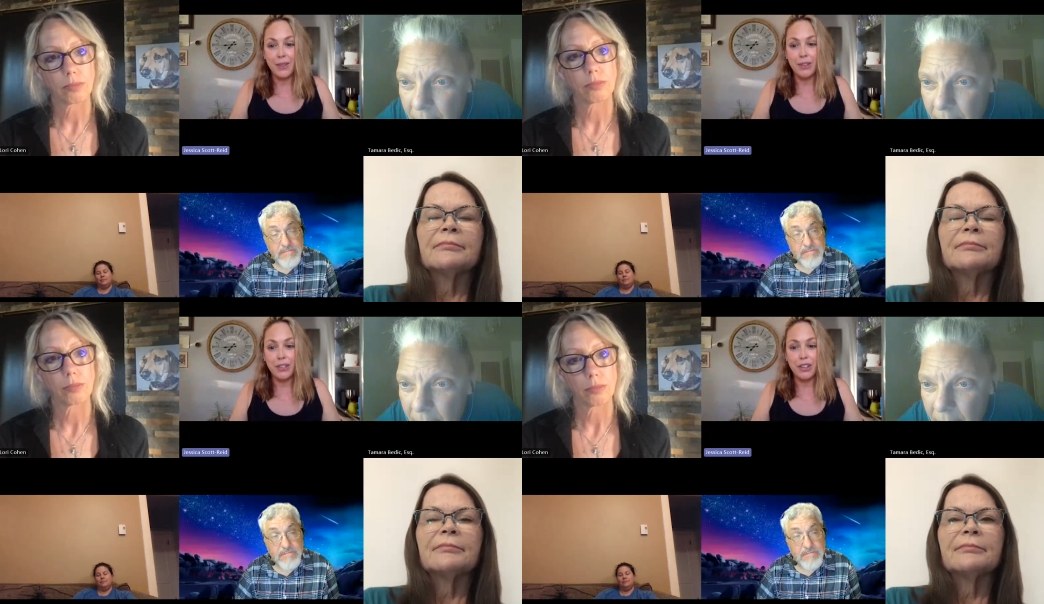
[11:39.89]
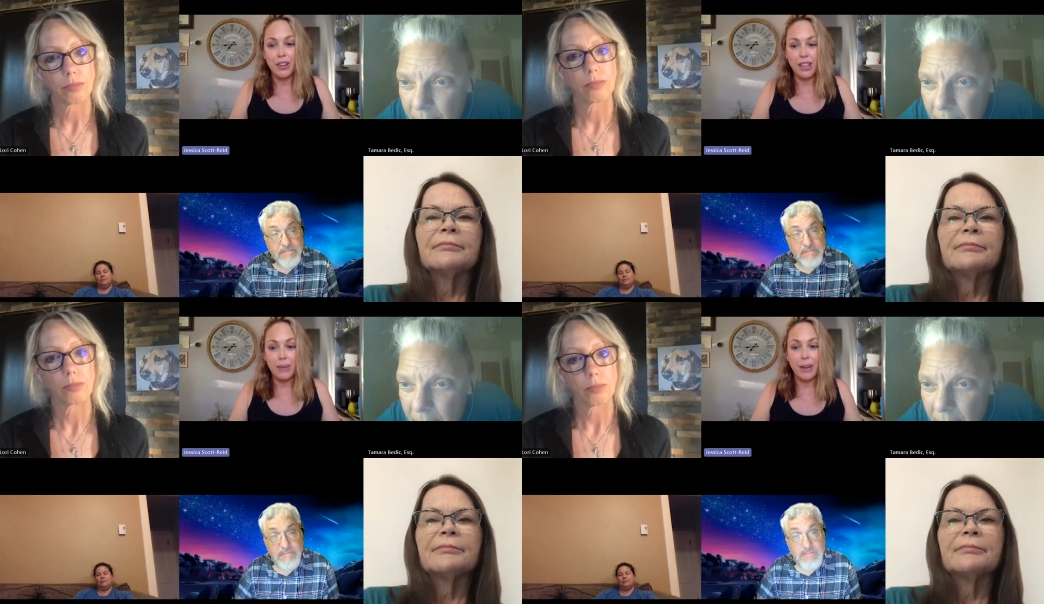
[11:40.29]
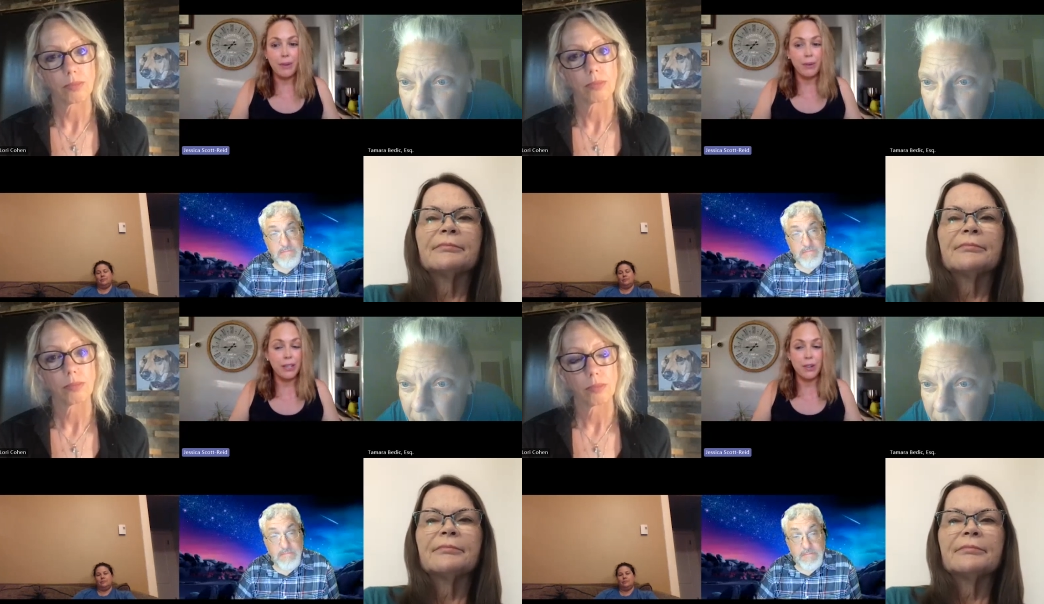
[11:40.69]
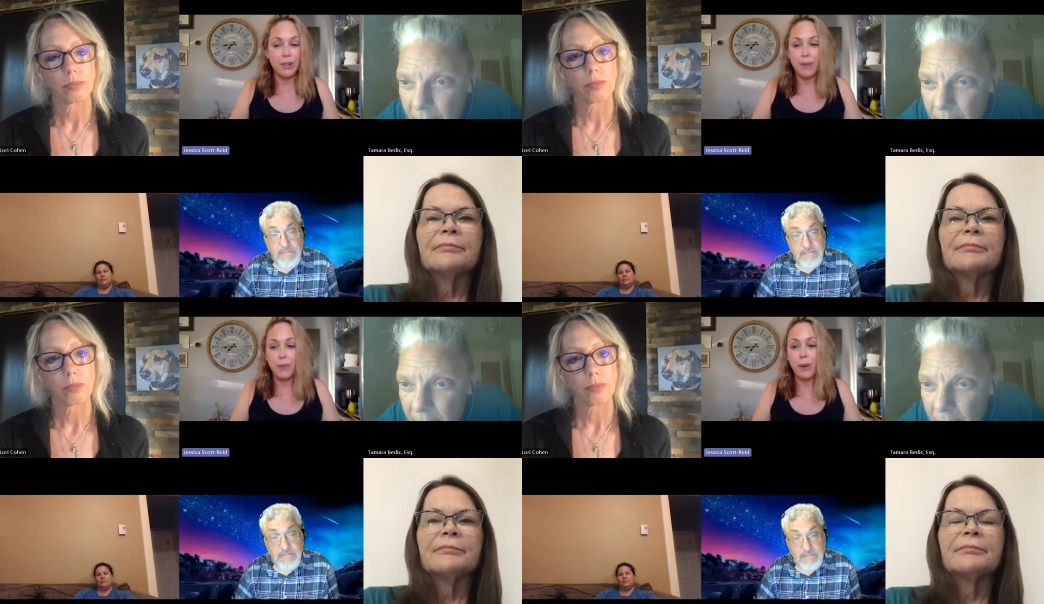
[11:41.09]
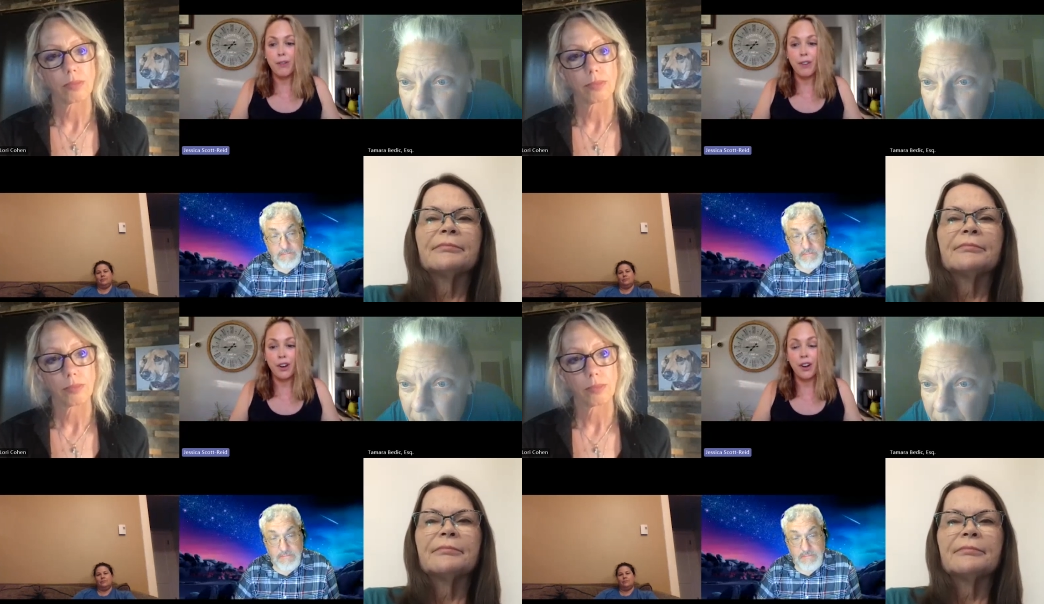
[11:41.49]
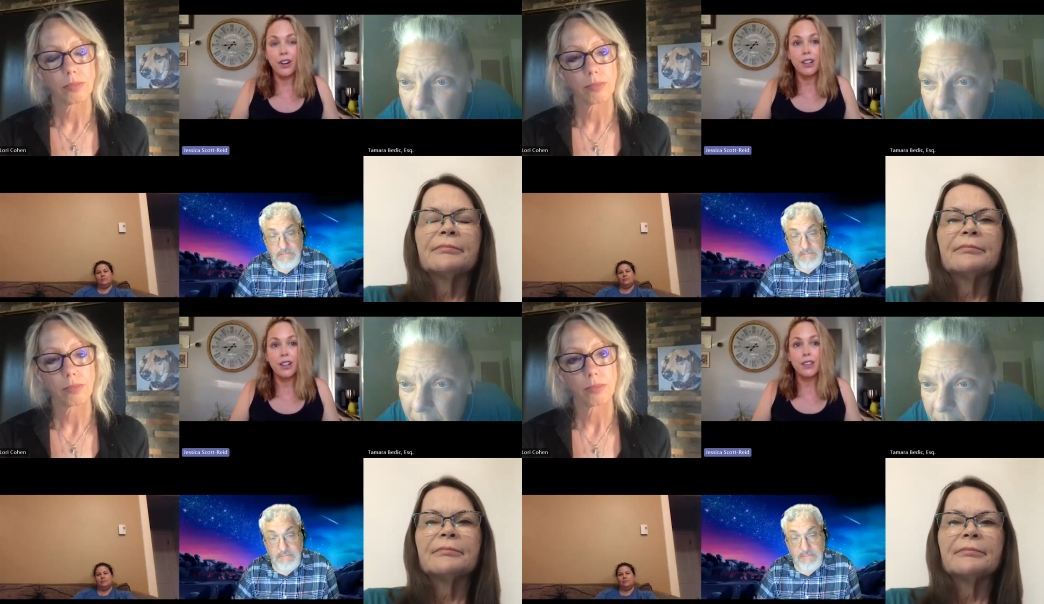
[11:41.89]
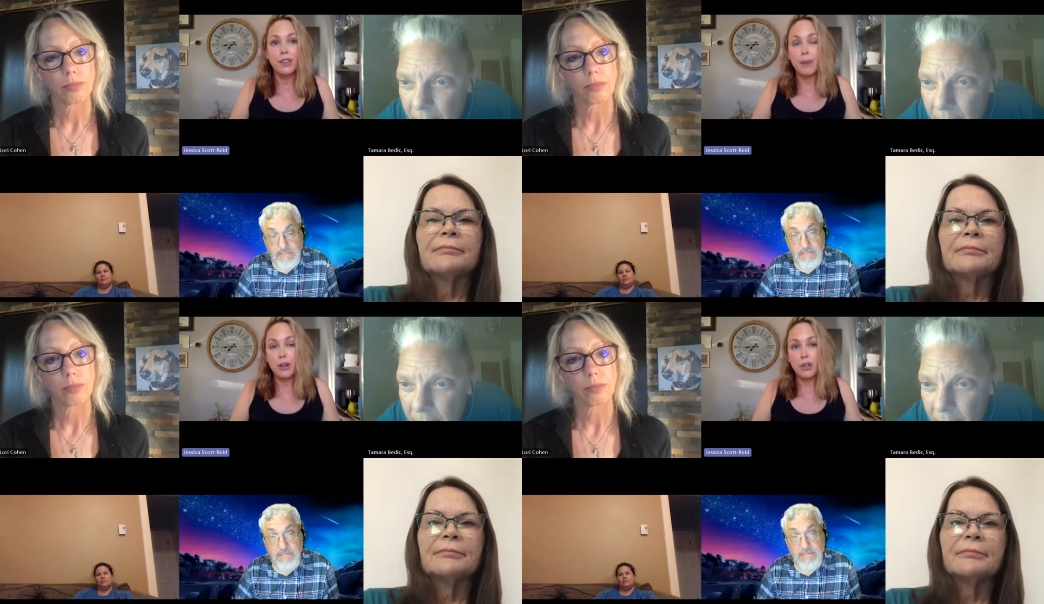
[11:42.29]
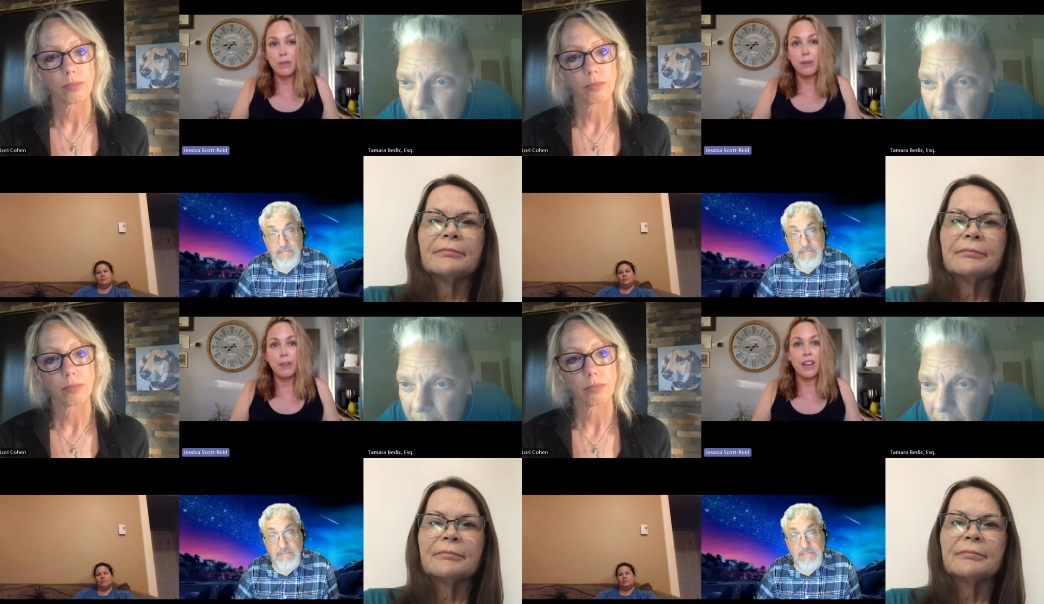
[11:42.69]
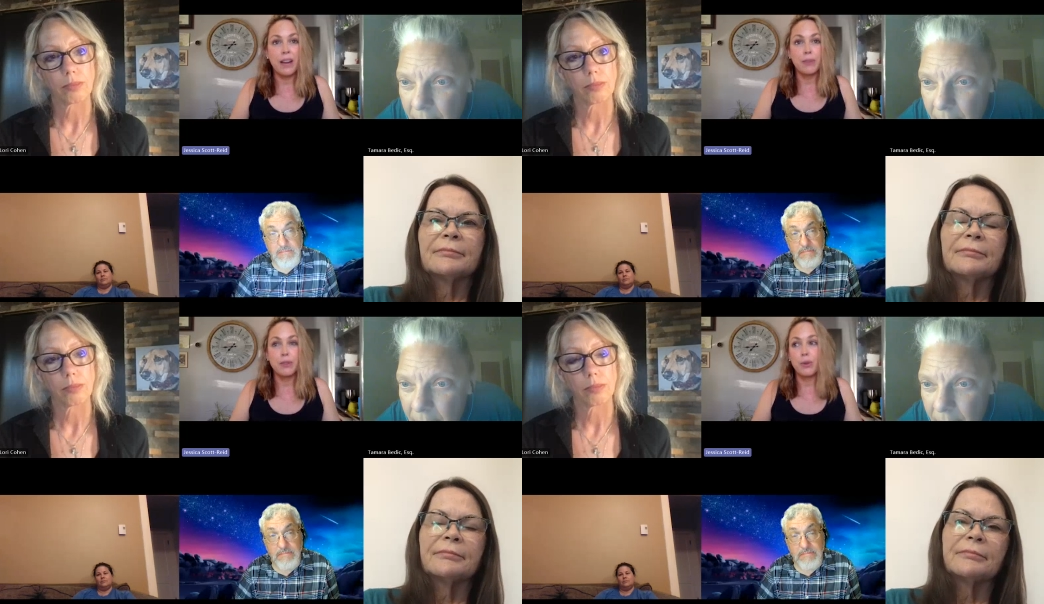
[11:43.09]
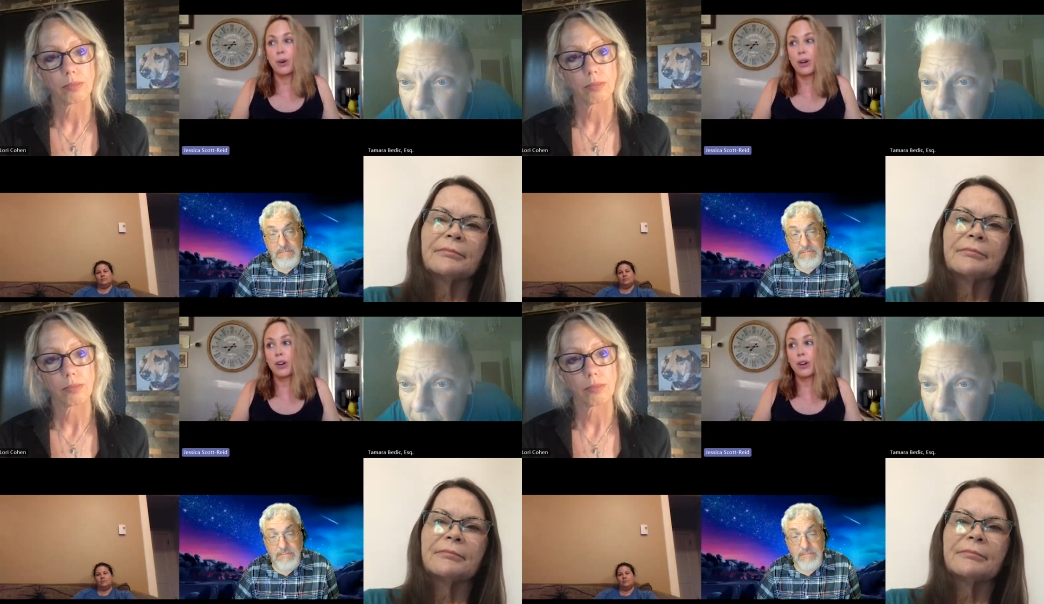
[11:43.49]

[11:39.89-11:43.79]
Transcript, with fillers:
Speaker 1: That when we're talking about animal rights or animal welfare, the better treatment of animals